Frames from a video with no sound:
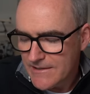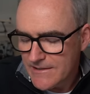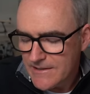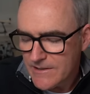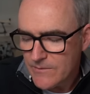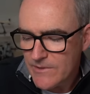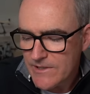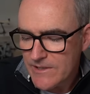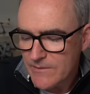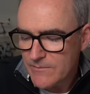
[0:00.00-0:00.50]

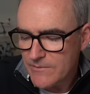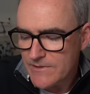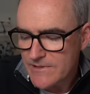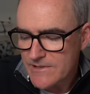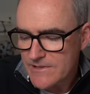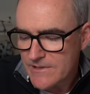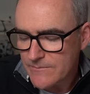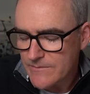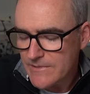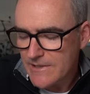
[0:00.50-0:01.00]
And when you put
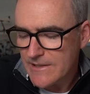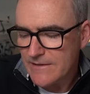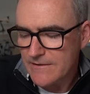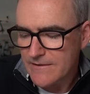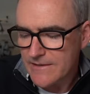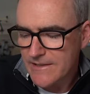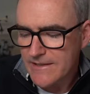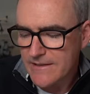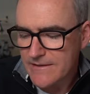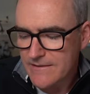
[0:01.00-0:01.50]
something
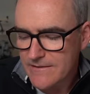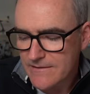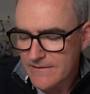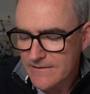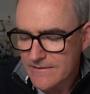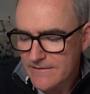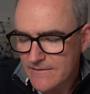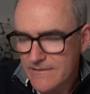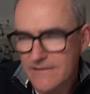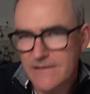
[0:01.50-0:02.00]
like a
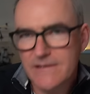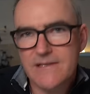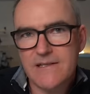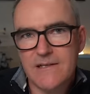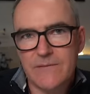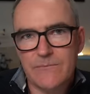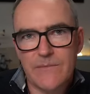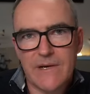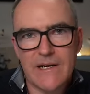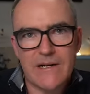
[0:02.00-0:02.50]

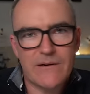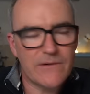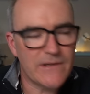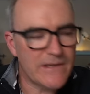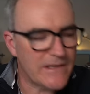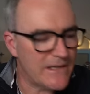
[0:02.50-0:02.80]
Submariner